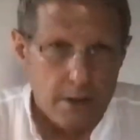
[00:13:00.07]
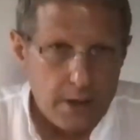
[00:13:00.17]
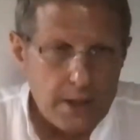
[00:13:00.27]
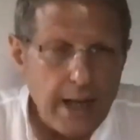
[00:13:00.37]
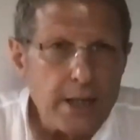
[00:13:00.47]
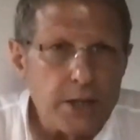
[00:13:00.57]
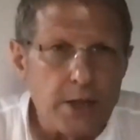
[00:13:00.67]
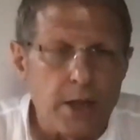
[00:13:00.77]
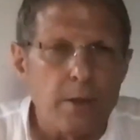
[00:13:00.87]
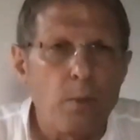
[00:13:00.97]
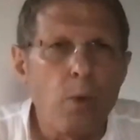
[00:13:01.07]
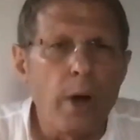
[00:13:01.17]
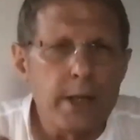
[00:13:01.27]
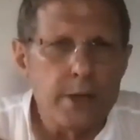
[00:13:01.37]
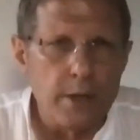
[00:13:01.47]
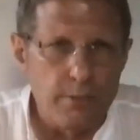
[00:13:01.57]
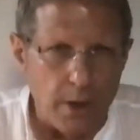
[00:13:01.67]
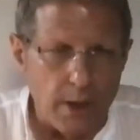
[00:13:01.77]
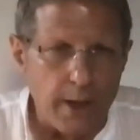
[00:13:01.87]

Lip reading: taste it. What is it really?